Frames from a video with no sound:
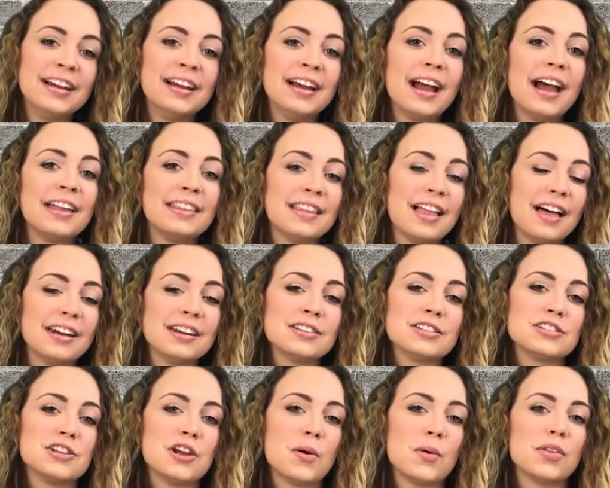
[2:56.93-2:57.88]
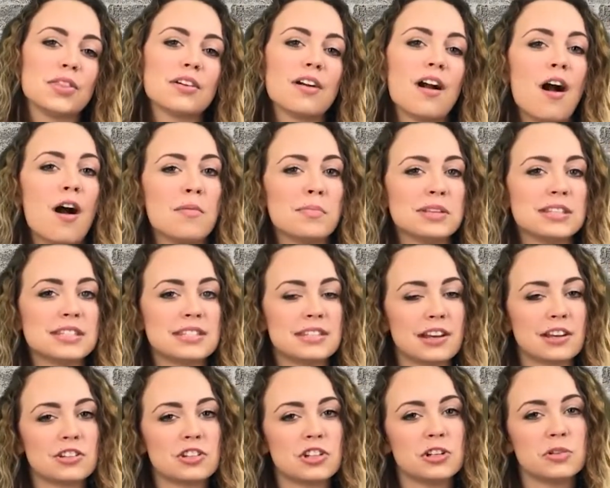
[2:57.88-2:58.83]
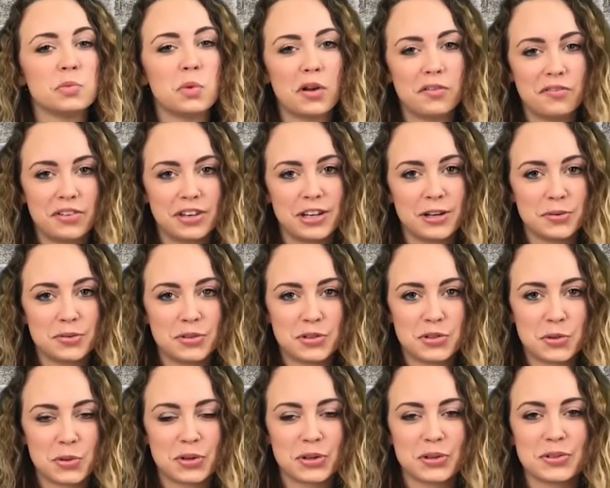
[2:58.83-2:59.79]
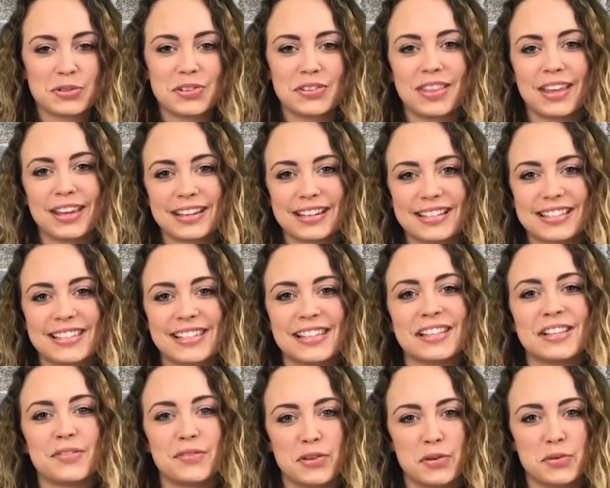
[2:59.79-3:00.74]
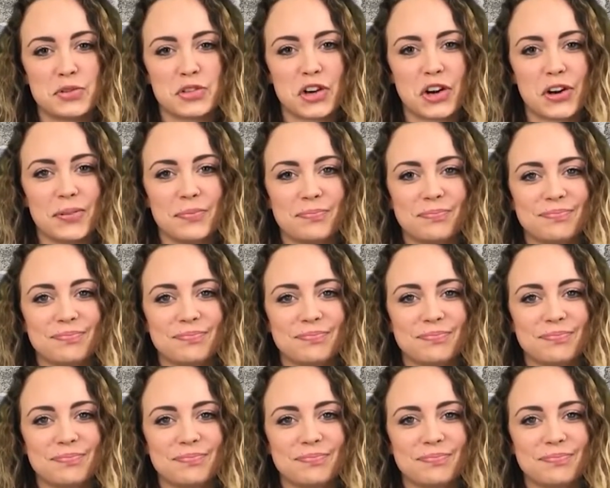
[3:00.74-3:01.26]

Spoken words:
and let us know in the comments section what video tutorials you'd like to see in the future.